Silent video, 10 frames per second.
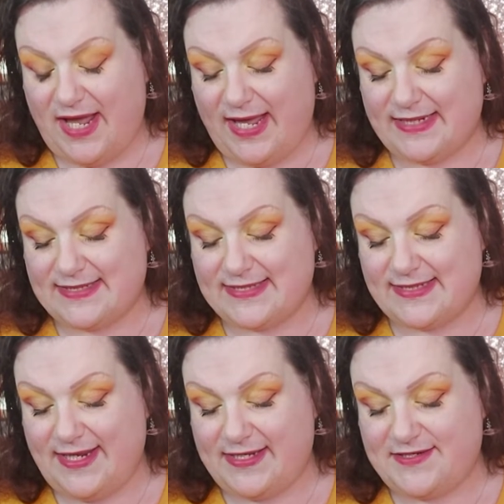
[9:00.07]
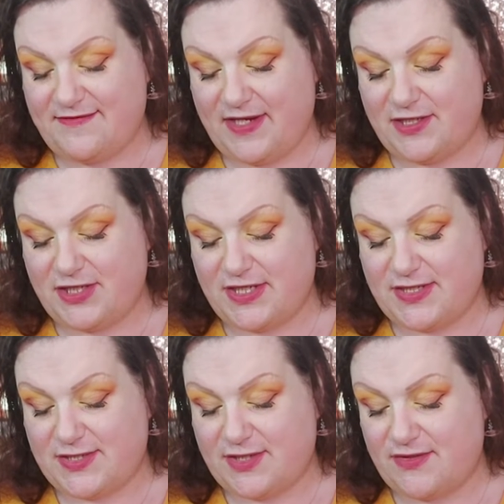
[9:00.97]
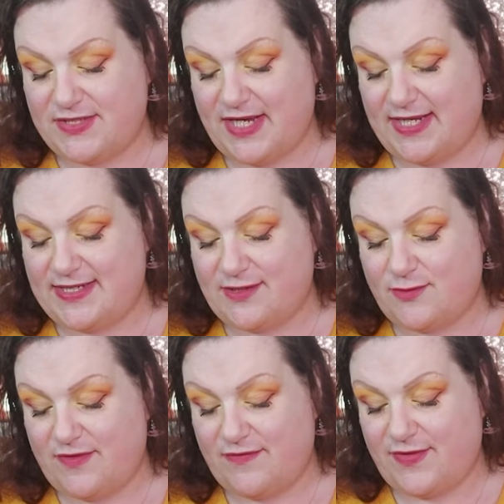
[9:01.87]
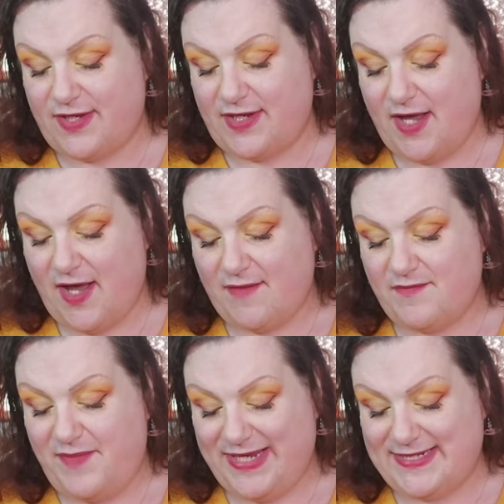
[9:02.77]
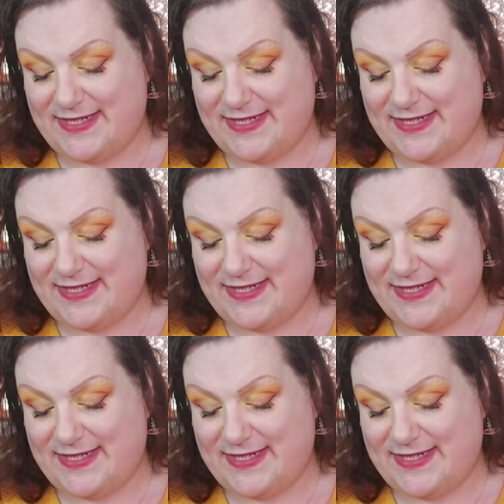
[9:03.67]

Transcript: hexes and negative energies associated with the base